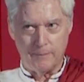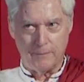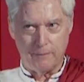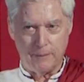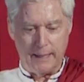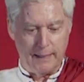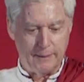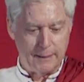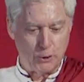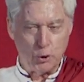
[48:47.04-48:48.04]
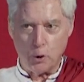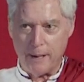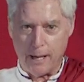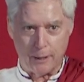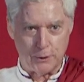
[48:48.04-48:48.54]
The
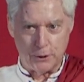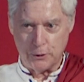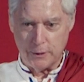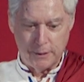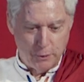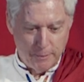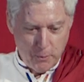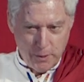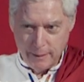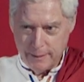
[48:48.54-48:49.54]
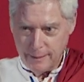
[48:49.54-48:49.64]
sociobiologist. Do you remember?